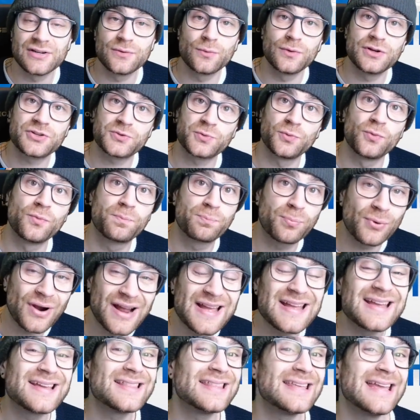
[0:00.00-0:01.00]
which will
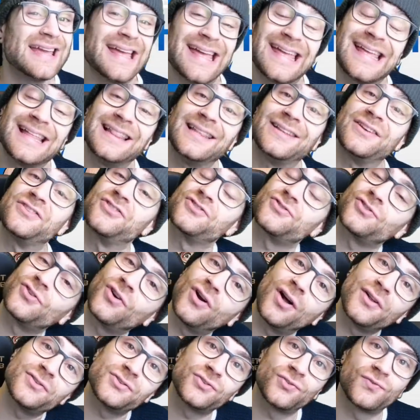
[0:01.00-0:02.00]
break the English
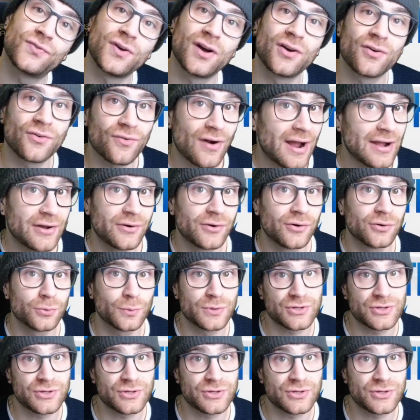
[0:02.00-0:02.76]
transfer record,